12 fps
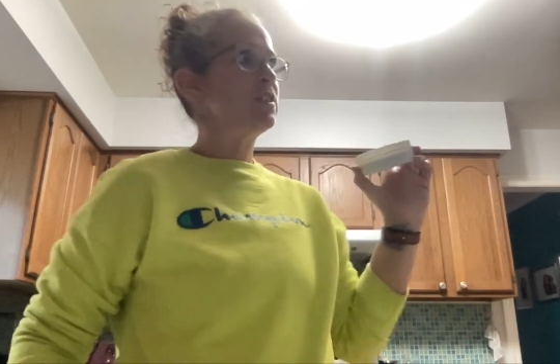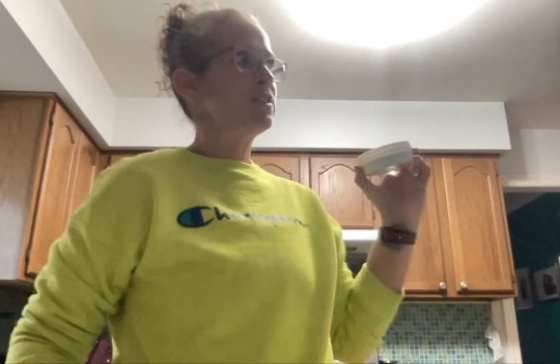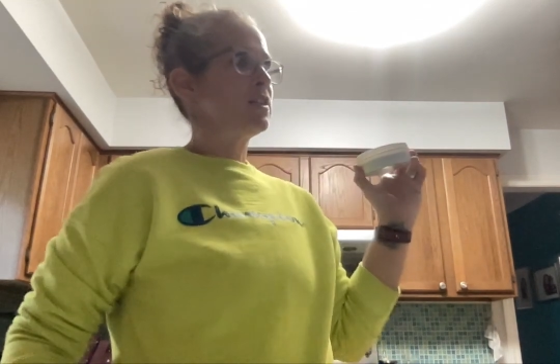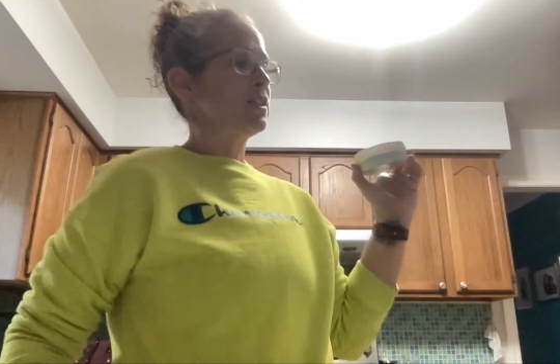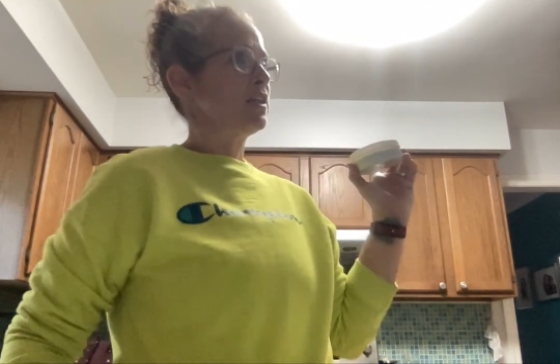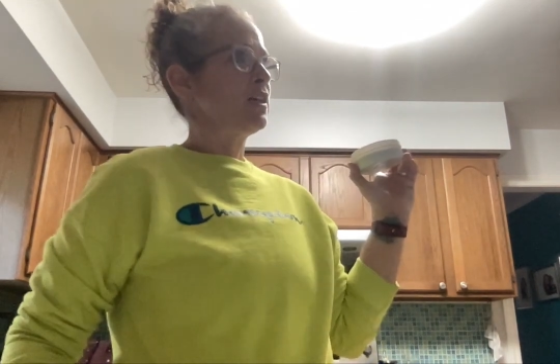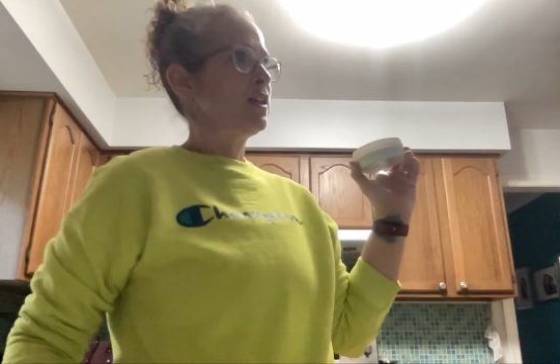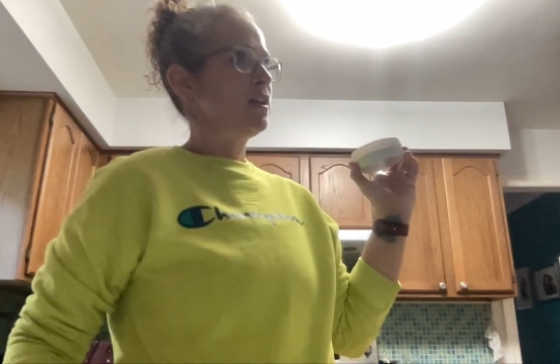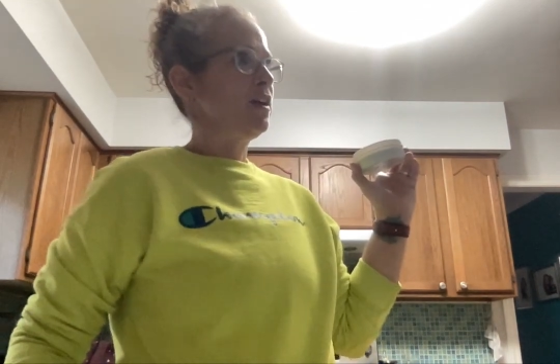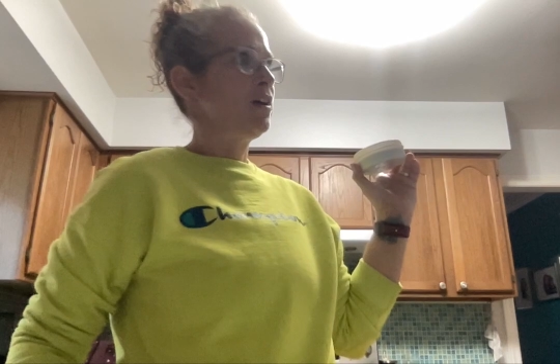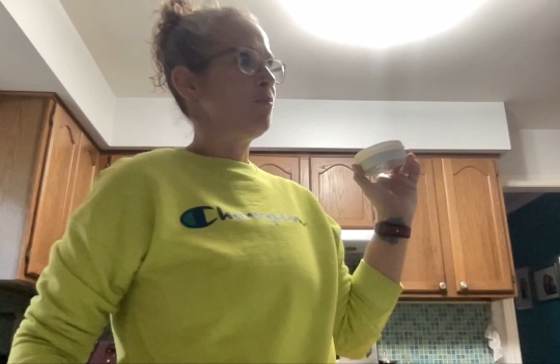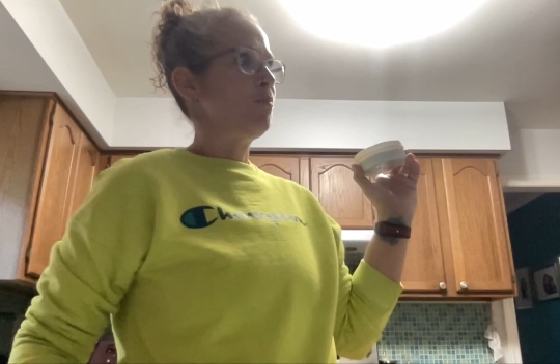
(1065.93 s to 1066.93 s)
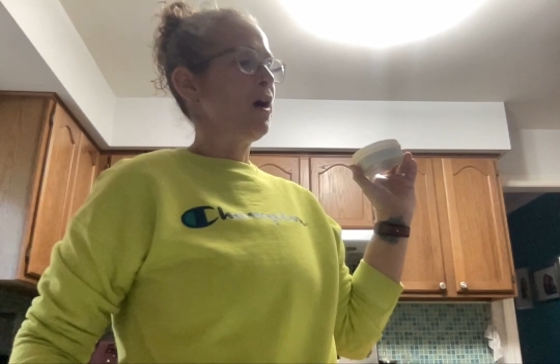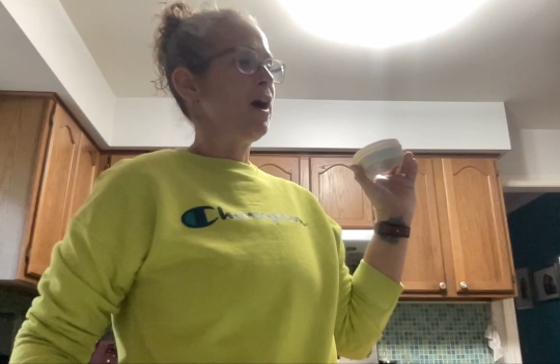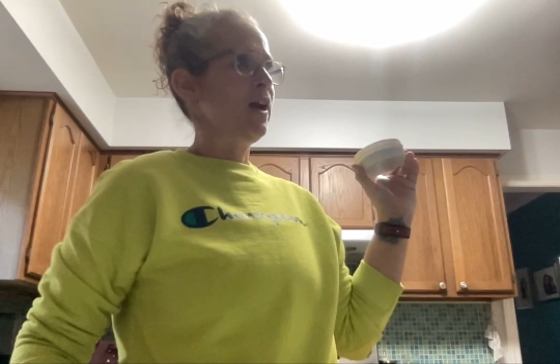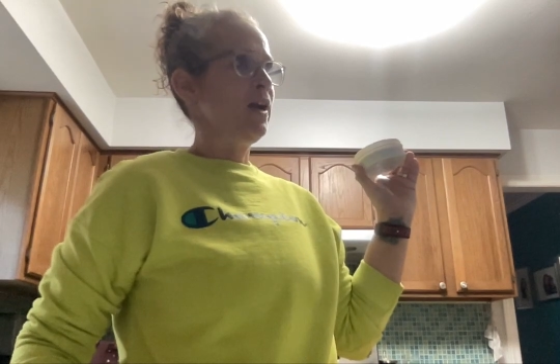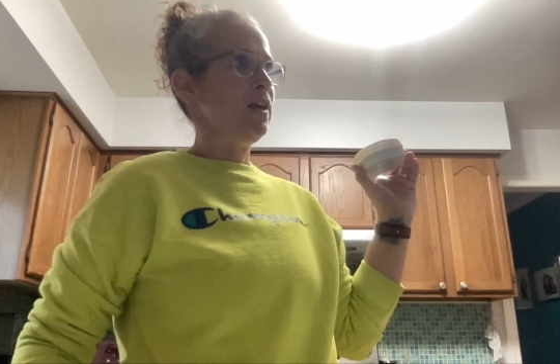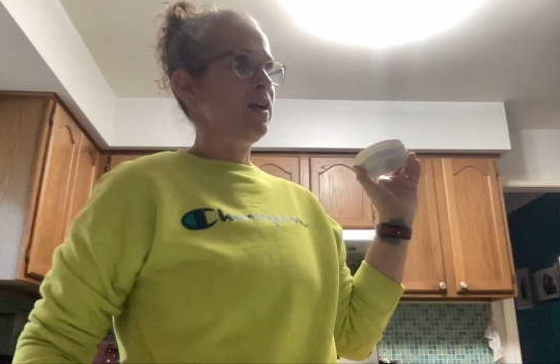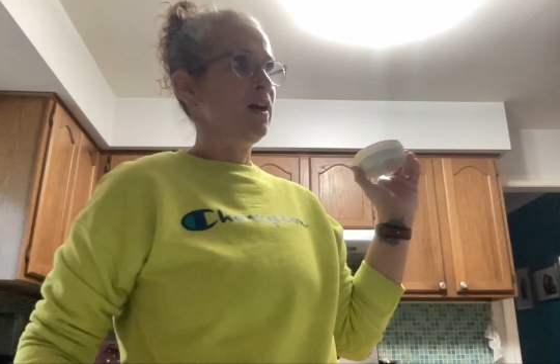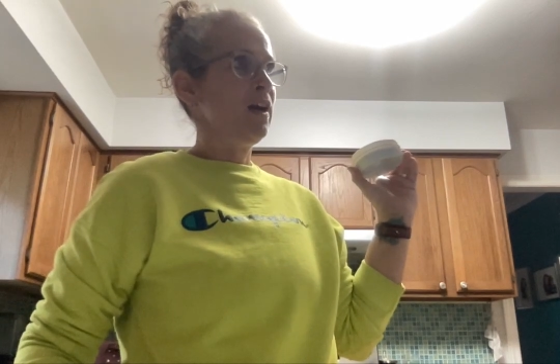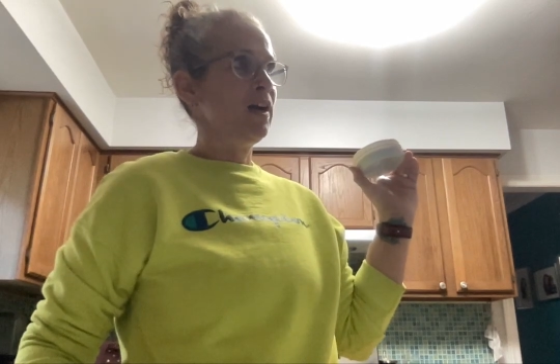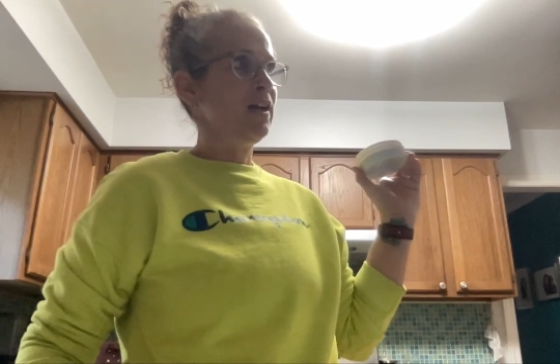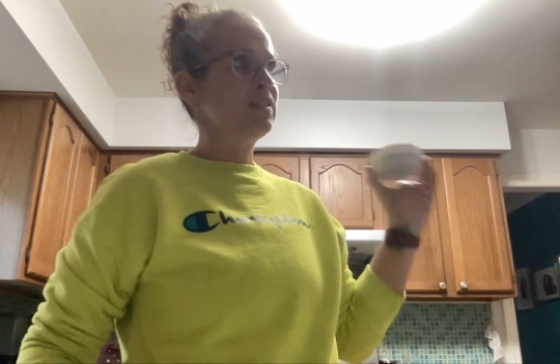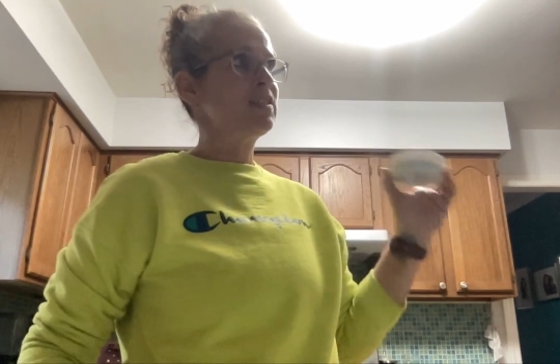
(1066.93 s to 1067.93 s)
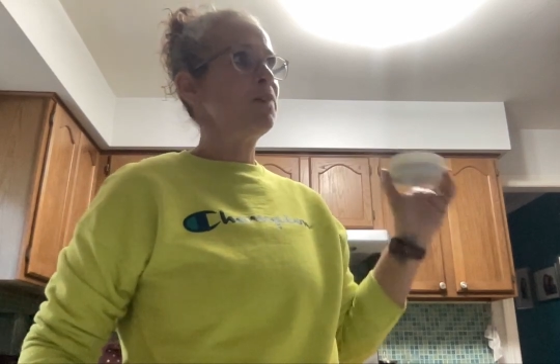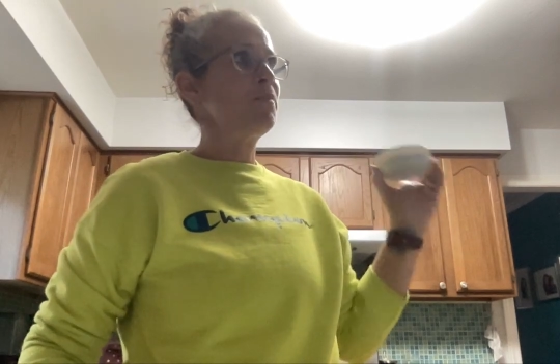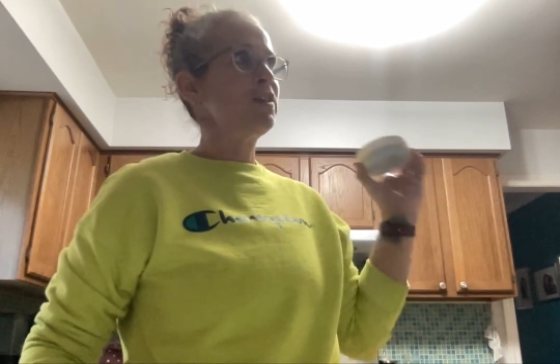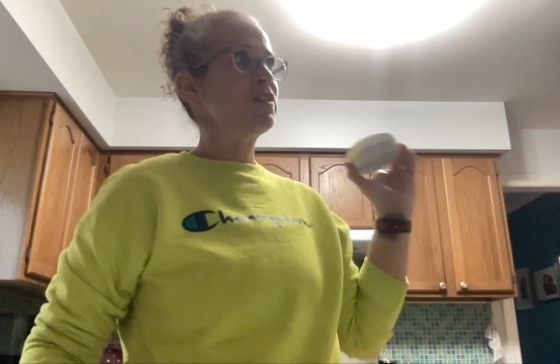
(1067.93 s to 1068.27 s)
it to clean my inside my